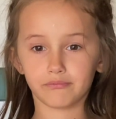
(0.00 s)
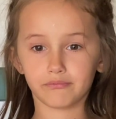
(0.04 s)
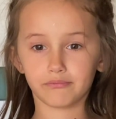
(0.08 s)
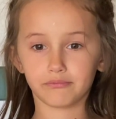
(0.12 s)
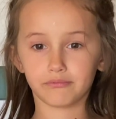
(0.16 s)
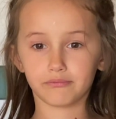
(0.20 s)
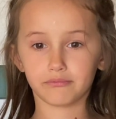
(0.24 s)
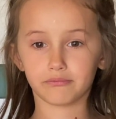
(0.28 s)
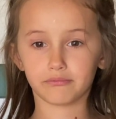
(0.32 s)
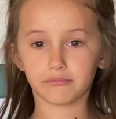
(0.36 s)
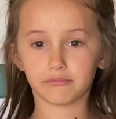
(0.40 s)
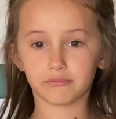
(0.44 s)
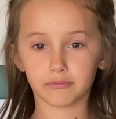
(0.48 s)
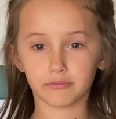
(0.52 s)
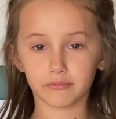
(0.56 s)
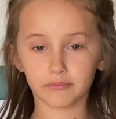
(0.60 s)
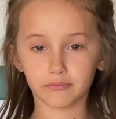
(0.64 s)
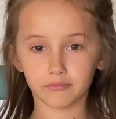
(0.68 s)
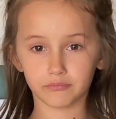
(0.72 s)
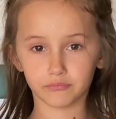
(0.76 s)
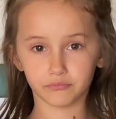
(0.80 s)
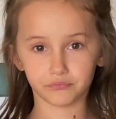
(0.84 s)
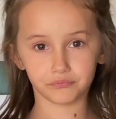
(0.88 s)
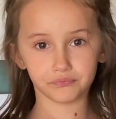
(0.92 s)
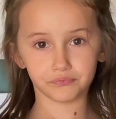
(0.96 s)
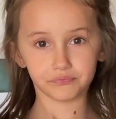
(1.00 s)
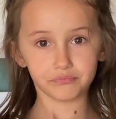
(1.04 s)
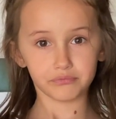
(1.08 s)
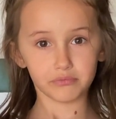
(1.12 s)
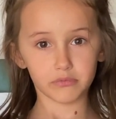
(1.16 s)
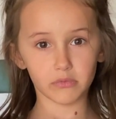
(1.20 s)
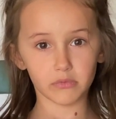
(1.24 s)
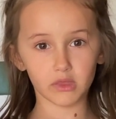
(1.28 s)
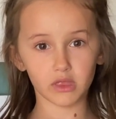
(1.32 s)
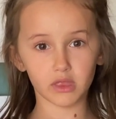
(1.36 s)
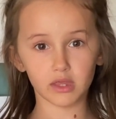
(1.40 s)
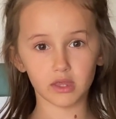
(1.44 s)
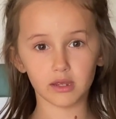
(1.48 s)
Level 3.
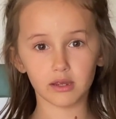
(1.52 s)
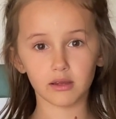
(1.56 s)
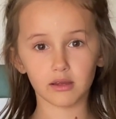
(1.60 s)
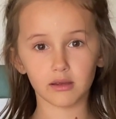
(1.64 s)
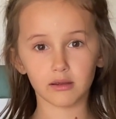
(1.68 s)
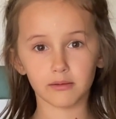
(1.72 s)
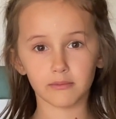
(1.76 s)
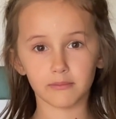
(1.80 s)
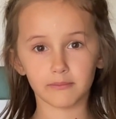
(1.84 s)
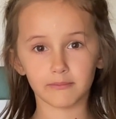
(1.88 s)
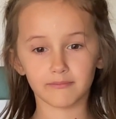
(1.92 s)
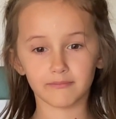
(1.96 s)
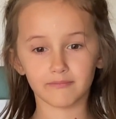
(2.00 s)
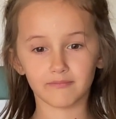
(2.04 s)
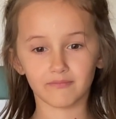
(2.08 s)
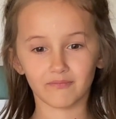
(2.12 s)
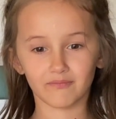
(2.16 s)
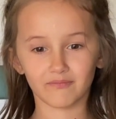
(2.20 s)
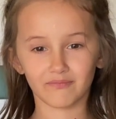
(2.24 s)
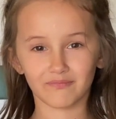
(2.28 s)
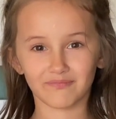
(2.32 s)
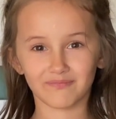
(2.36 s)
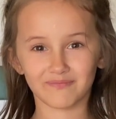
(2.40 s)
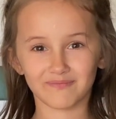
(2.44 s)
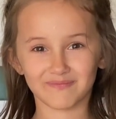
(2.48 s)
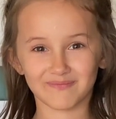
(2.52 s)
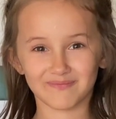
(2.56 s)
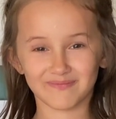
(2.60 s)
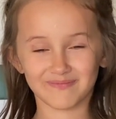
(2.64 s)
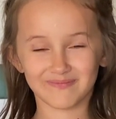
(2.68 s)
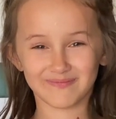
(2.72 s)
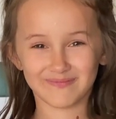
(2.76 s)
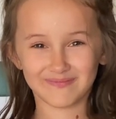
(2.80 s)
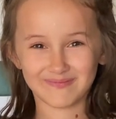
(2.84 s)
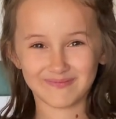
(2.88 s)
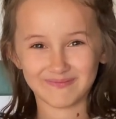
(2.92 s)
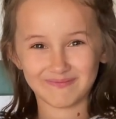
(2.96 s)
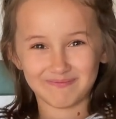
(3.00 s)
30 days, half
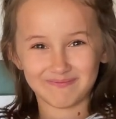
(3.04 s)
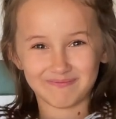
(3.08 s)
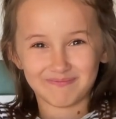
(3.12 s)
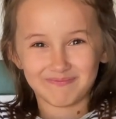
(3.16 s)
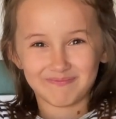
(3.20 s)
September.